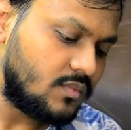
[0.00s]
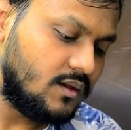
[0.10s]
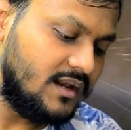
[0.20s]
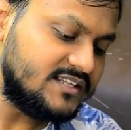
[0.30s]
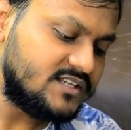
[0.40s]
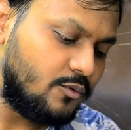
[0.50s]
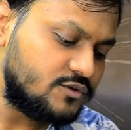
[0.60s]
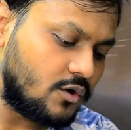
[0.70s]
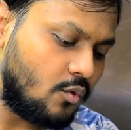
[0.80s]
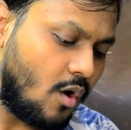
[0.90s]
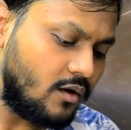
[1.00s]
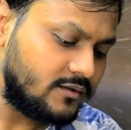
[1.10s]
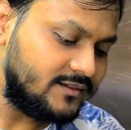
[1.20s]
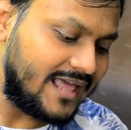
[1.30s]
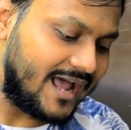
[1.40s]
let's suppose a
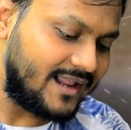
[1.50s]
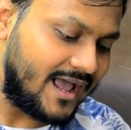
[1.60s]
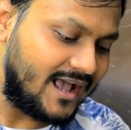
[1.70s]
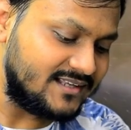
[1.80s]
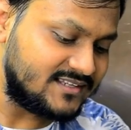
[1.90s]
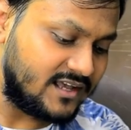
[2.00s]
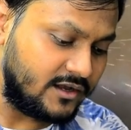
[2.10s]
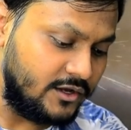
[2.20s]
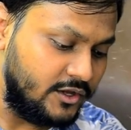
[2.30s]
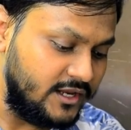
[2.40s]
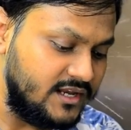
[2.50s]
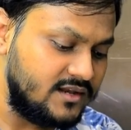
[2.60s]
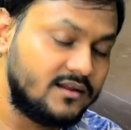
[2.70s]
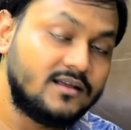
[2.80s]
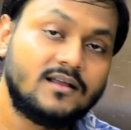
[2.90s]
quark that has a
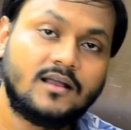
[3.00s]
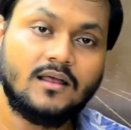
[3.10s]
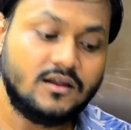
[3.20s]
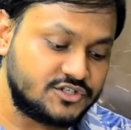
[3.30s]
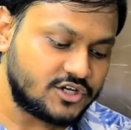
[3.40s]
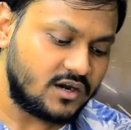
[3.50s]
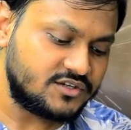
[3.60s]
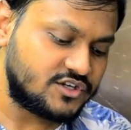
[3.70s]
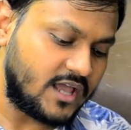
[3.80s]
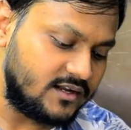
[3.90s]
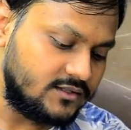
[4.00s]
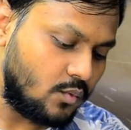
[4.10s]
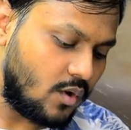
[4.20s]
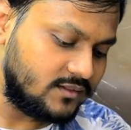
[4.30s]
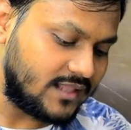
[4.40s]
green color charge, another
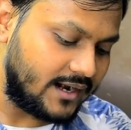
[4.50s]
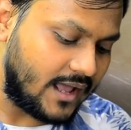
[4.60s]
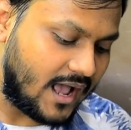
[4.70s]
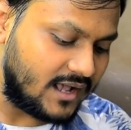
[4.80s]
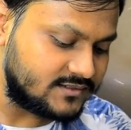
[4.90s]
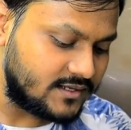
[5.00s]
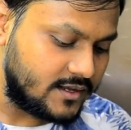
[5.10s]
one that has